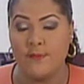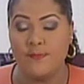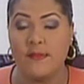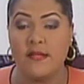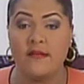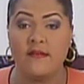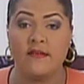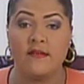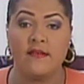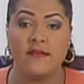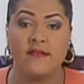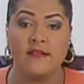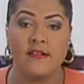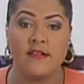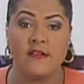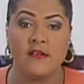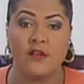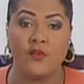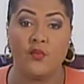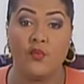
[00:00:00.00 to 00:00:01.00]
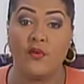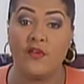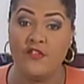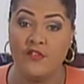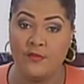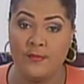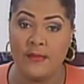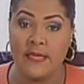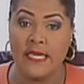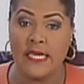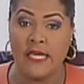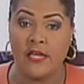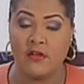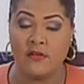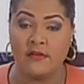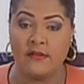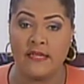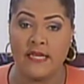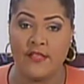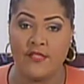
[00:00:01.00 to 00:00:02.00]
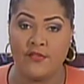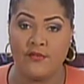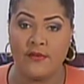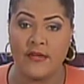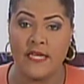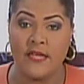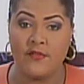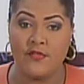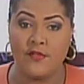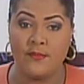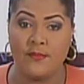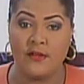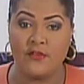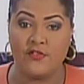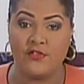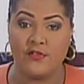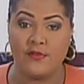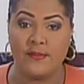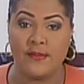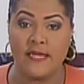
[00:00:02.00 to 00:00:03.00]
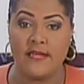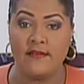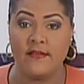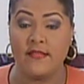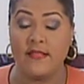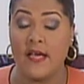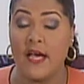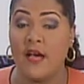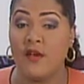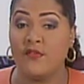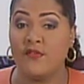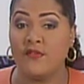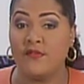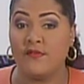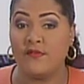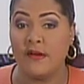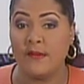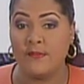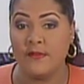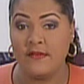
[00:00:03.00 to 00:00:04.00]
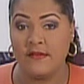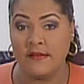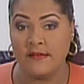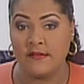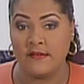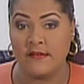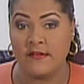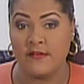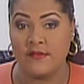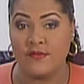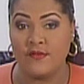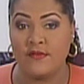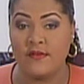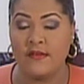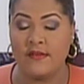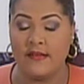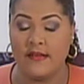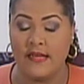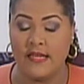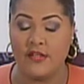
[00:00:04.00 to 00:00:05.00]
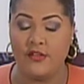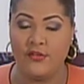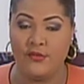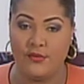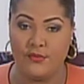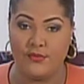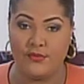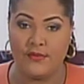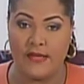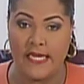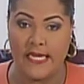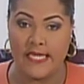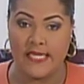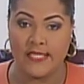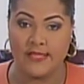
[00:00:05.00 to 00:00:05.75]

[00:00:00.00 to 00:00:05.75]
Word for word: Minister Sinanan was speaking on day three of the budget debate in the House of Representatives today, Tuesday.